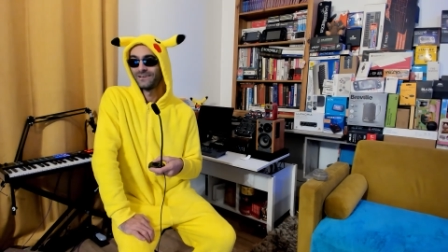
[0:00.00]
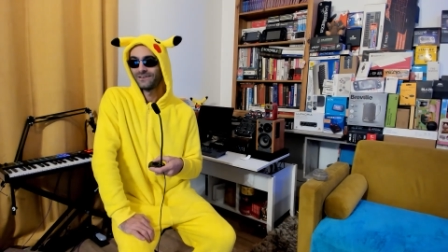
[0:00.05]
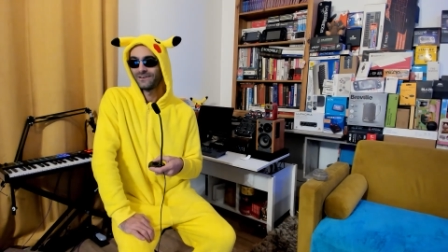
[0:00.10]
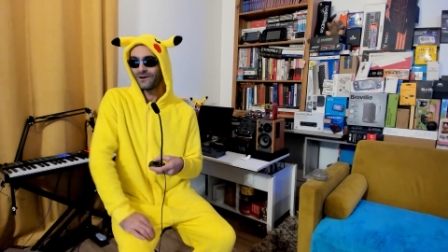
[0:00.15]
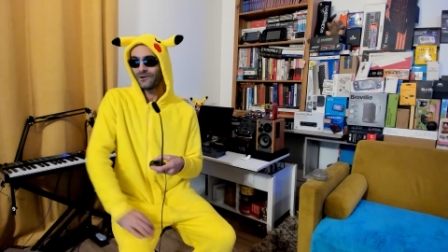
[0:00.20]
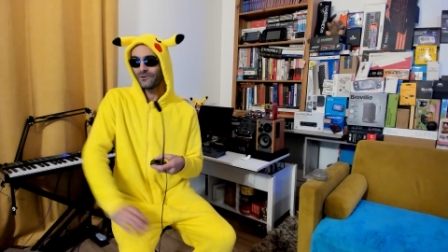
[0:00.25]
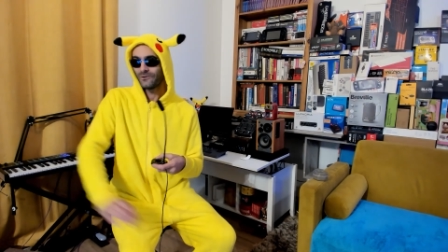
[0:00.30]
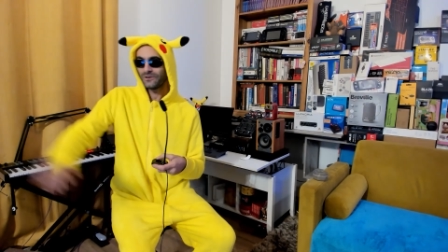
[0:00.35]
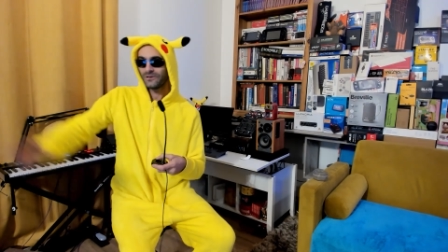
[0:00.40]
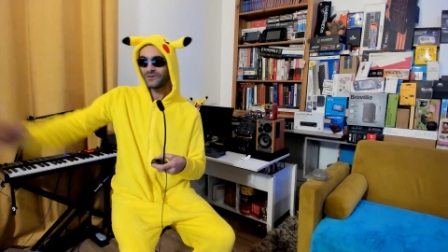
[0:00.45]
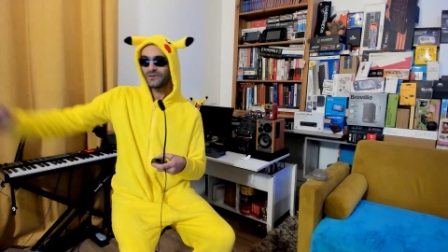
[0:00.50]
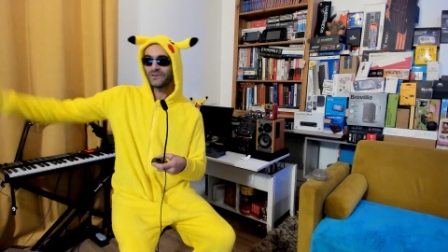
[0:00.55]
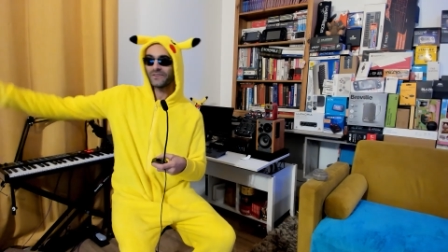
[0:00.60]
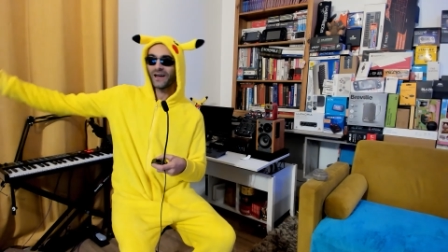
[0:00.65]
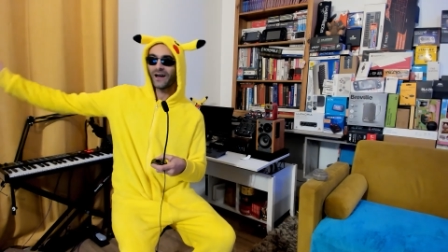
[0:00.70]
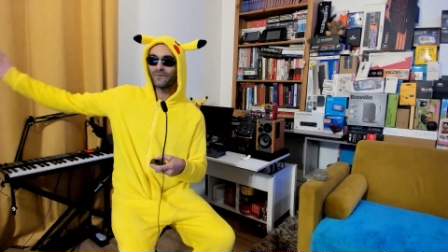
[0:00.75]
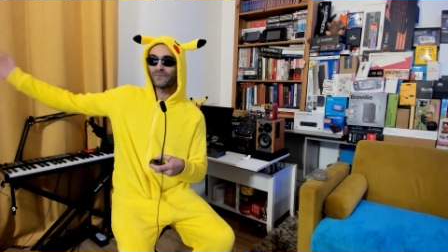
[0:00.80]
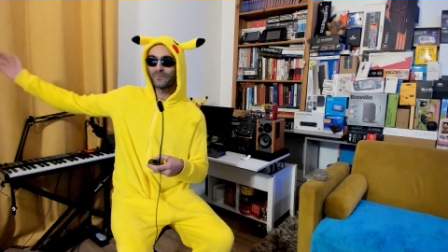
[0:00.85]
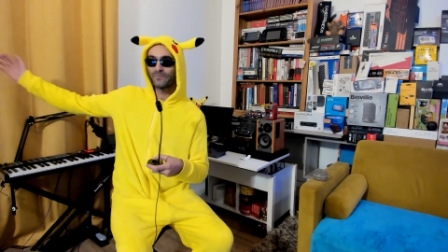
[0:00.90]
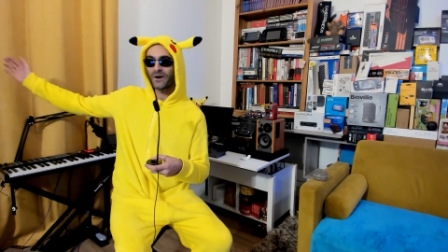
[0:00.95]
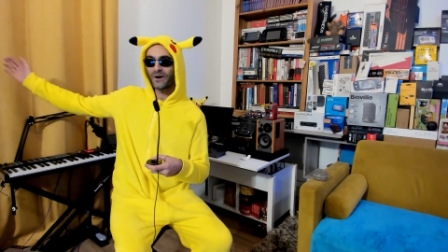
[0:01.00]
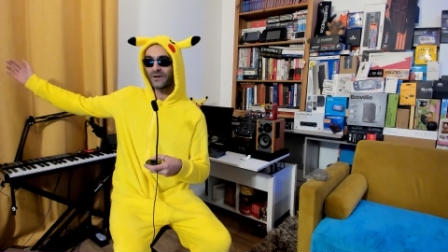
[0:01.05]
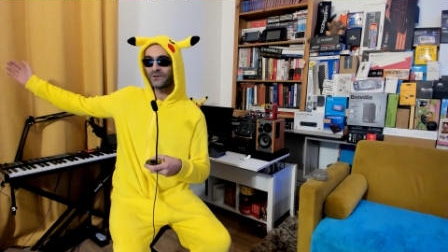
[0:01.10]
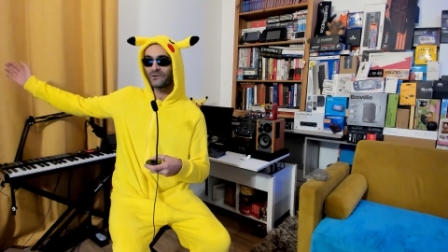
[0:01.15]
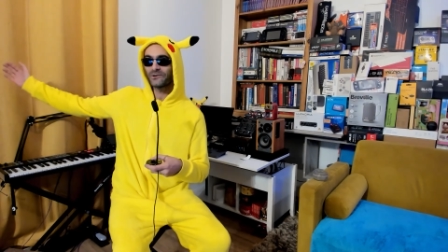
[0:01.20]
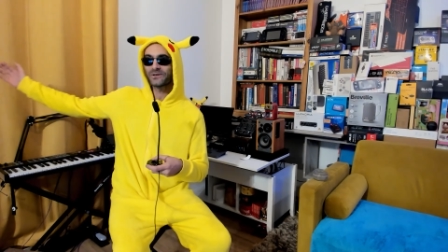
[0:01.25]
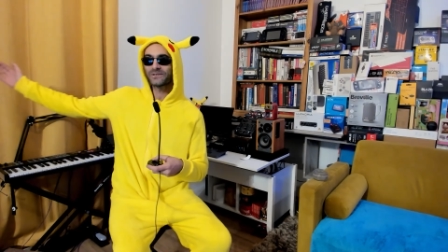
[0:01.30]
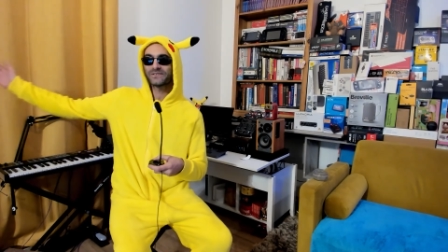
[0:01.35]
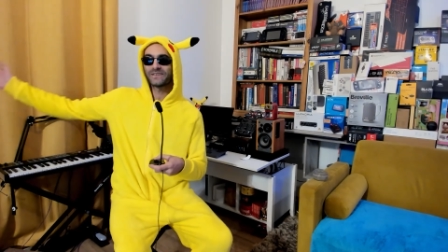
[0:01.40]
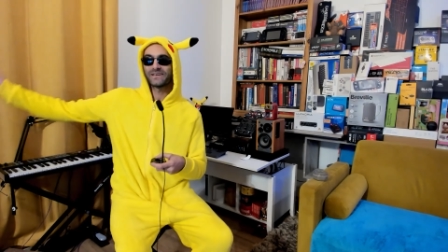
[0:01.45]
Oh, look at that. I'm a
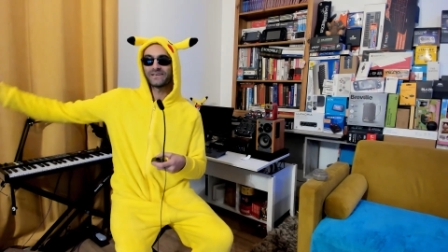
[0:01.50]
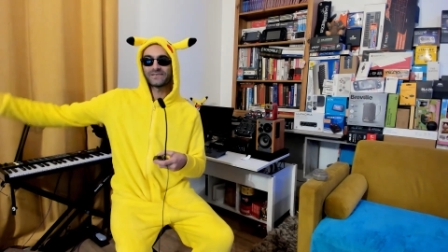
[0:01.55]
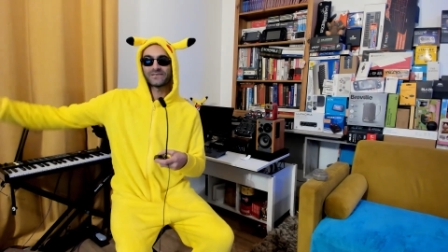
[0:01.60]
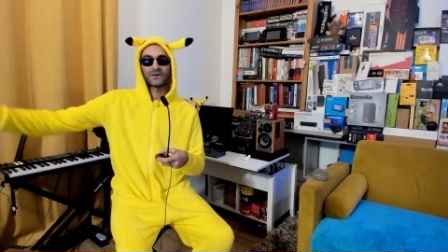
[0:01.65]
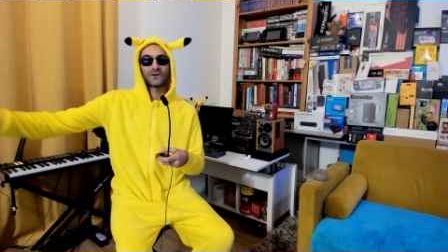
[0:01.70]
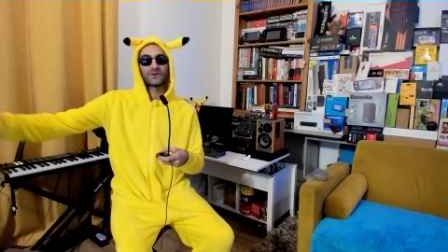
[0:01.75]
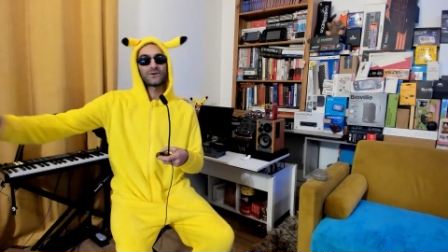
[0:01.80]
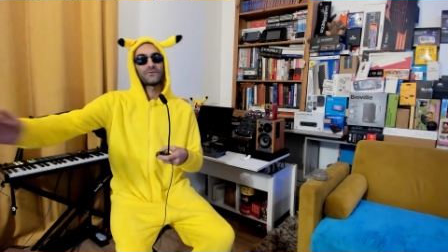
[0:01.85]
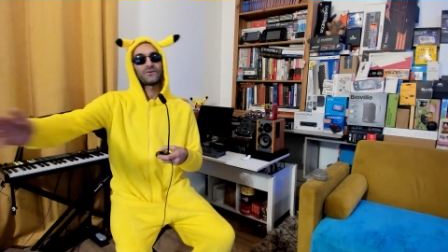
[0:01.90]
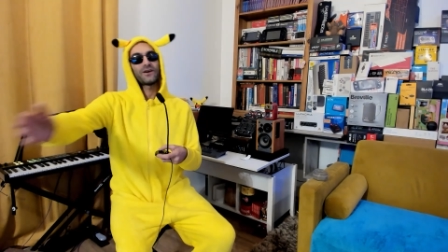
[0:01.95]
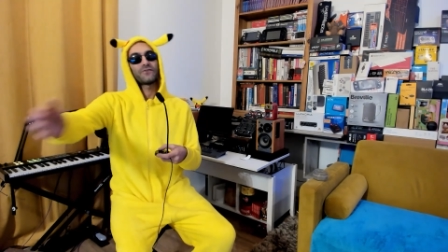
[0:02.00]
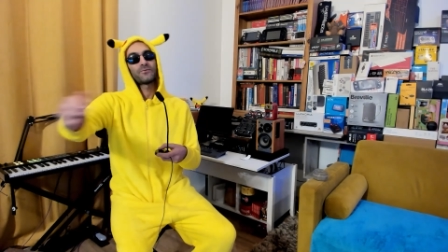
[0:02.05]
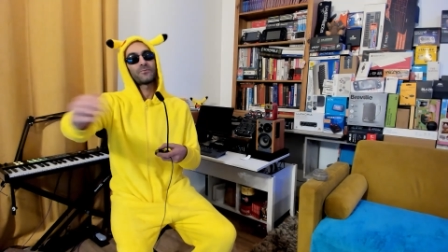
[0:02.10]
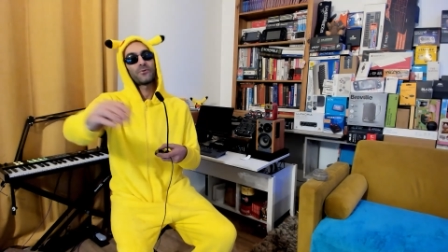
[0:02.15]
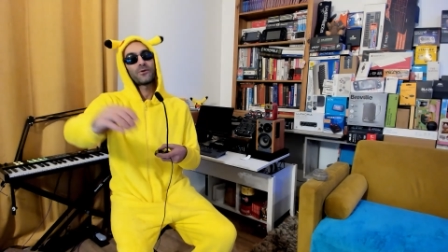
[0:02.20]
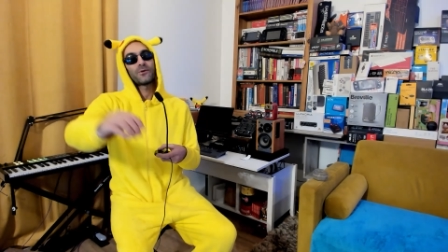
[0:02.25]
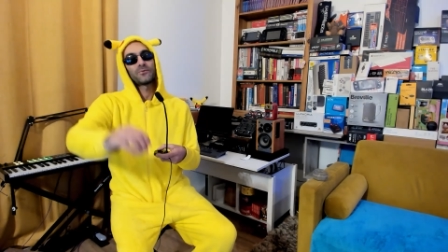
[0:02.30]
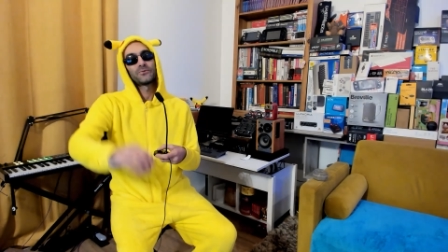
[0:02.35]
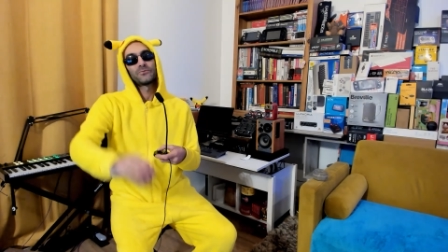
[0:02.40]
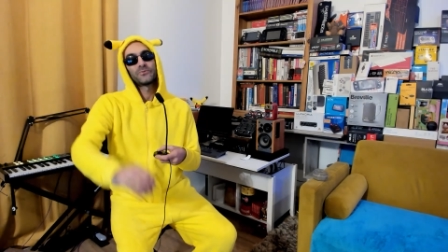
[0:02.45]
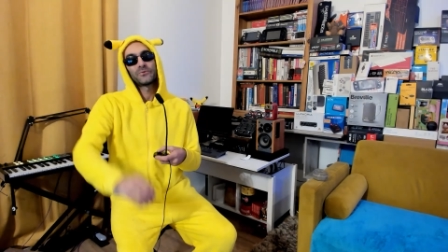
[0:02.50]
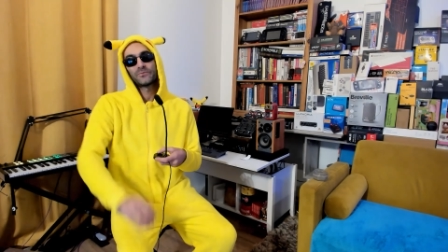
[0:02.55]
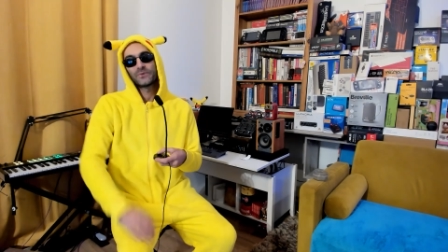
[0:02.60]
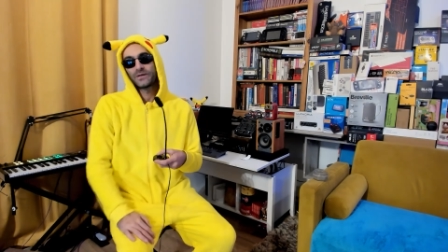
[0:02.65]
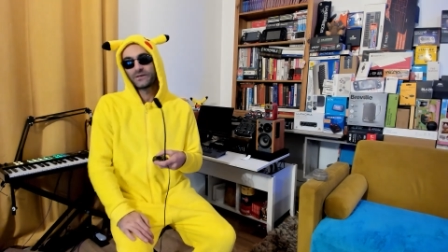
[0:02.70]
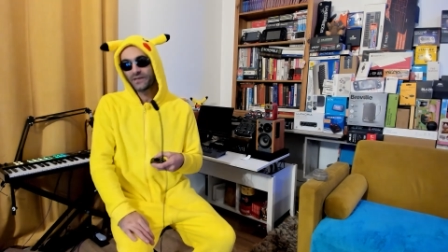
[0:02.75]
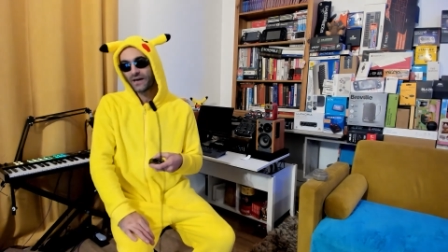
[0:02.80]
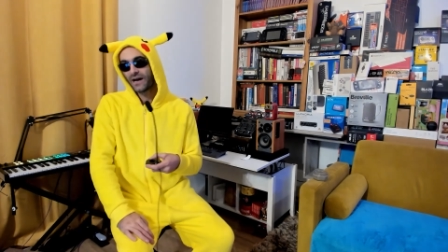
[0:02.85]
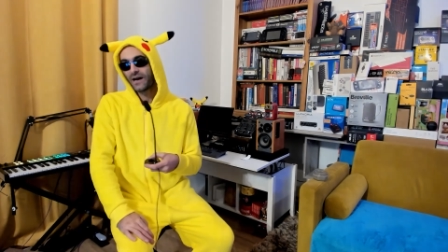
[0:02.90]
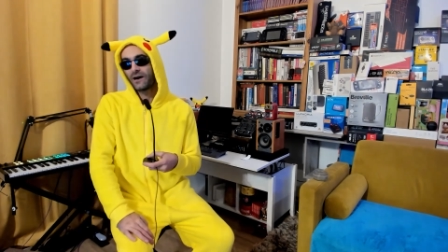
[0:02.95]
minority. So if you have a problem with me
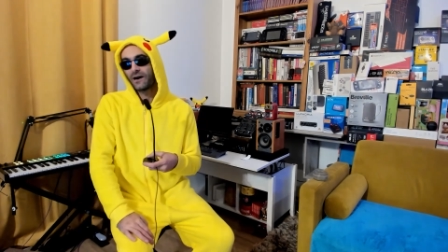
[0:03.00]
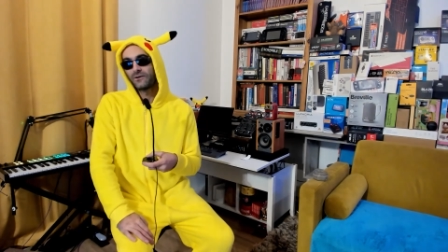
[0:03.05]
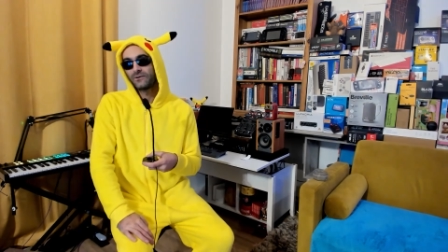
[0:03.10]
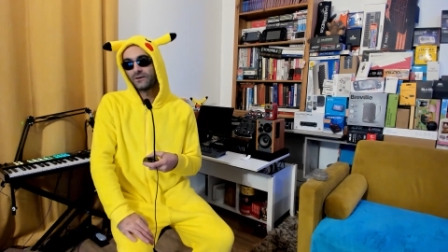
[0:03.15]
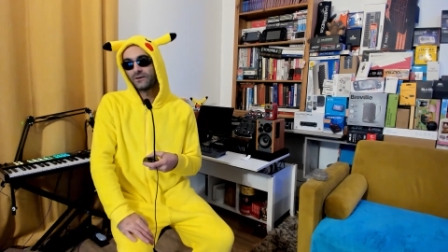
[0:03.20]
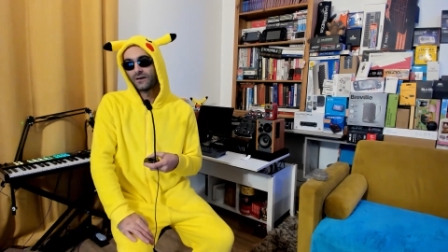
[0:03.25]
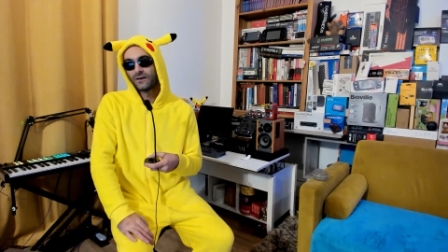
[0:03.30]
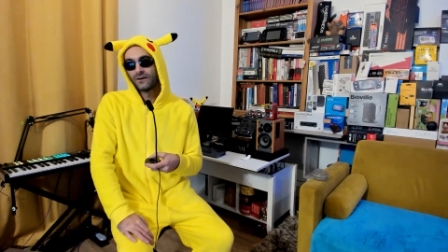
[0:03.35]
now,